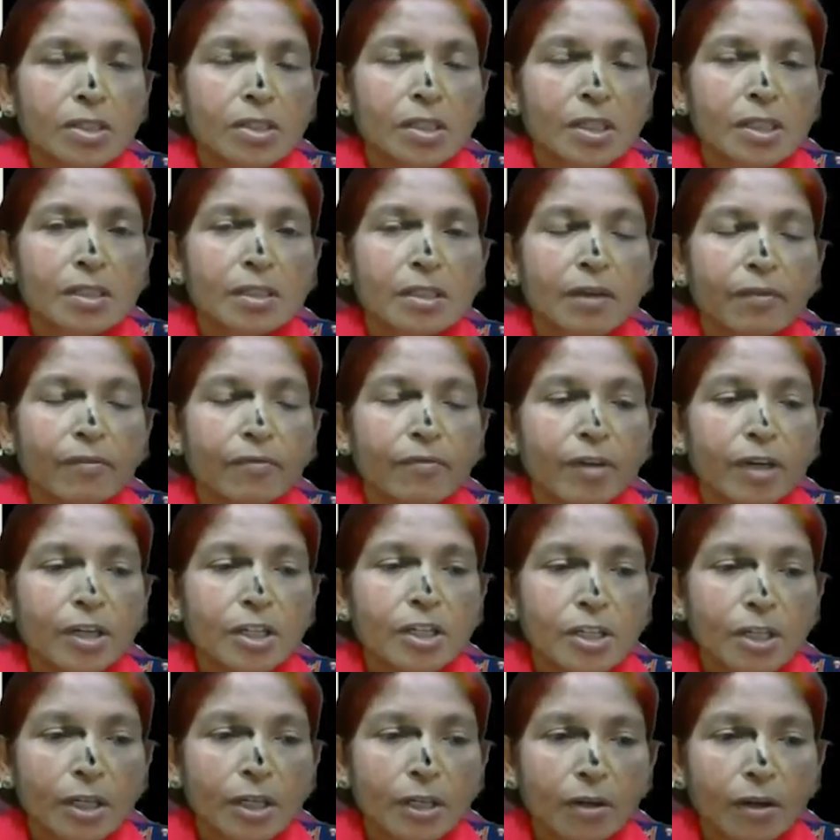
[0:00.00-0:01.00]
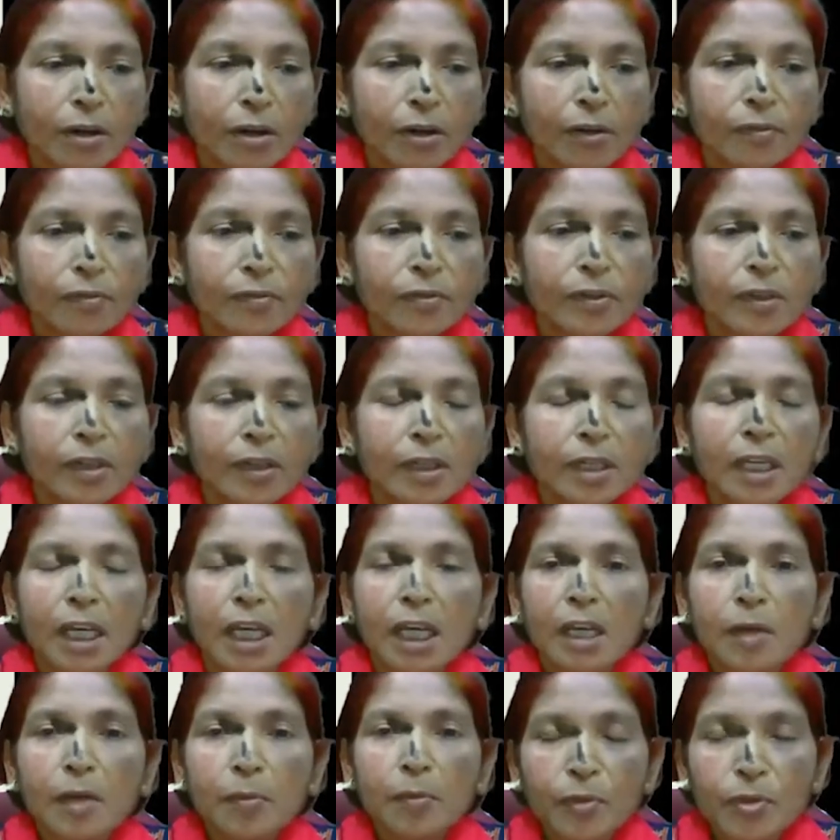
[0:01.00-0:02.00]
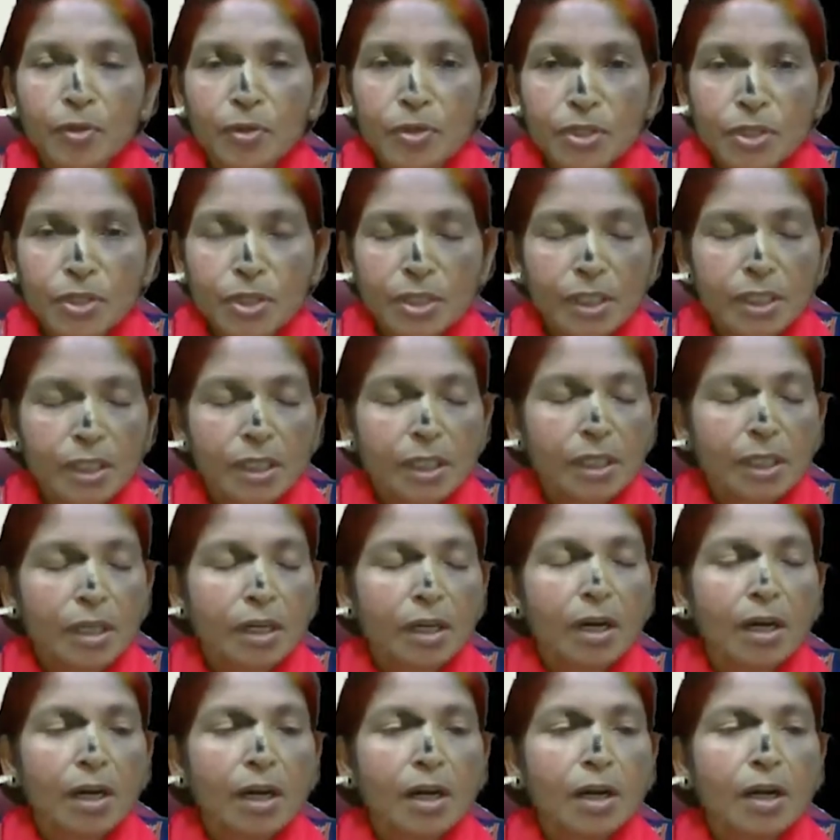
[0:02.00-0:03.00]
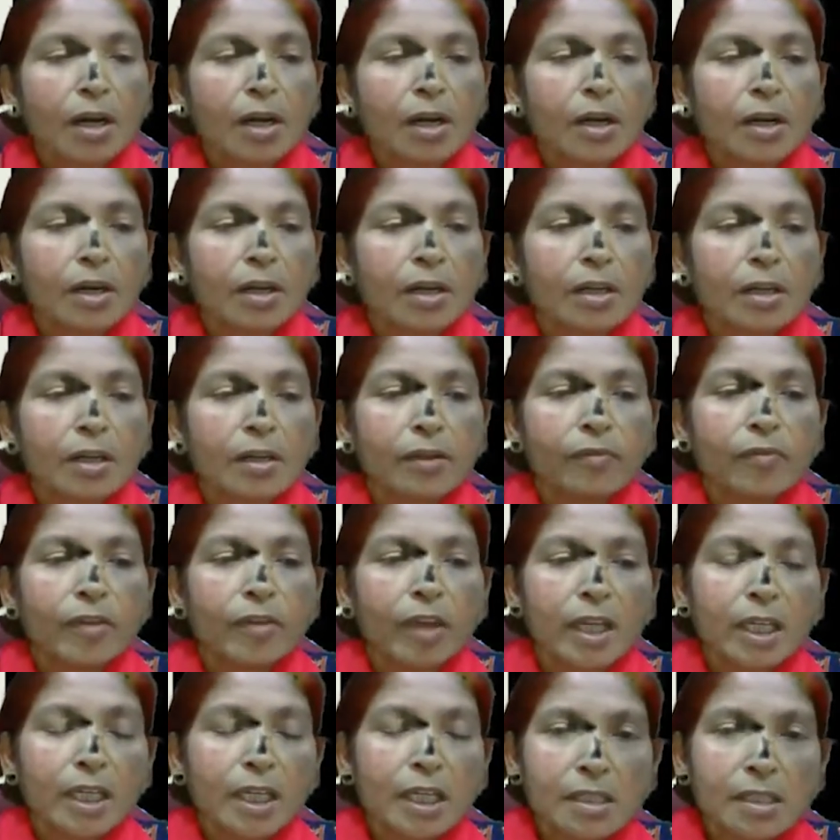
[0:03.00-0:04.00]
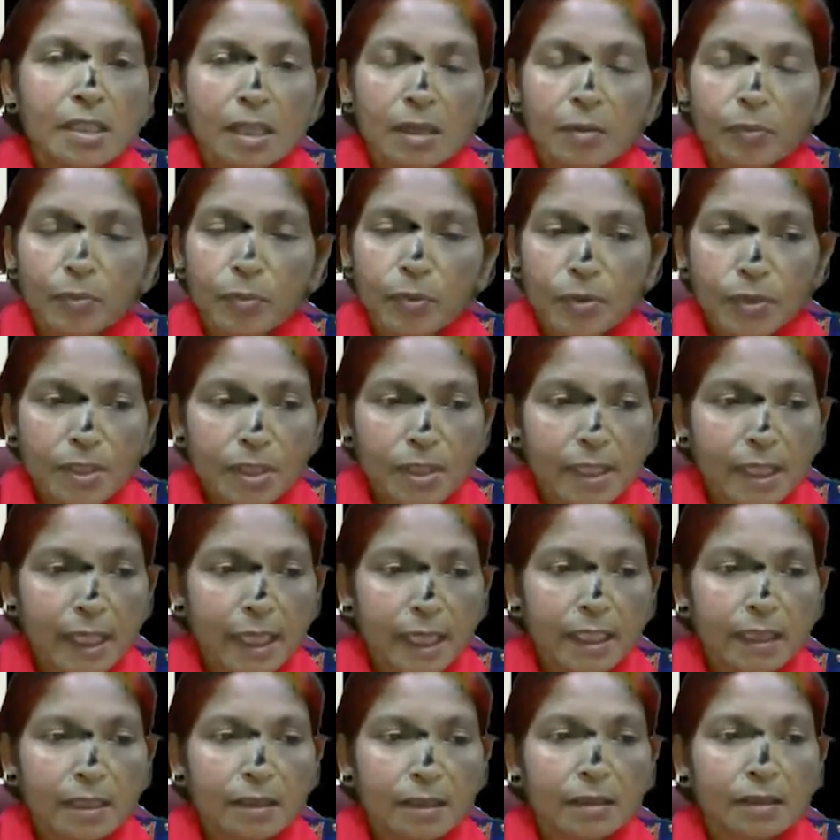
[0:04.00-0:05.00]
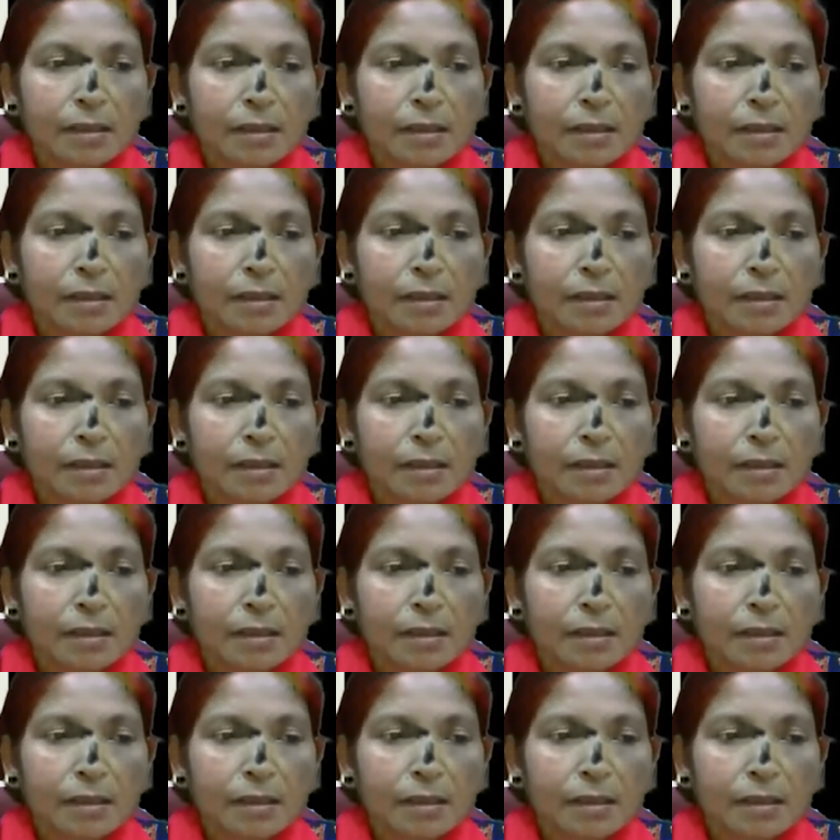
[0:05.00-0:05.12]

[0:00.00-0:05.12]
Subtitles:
is the function of input or various inputs like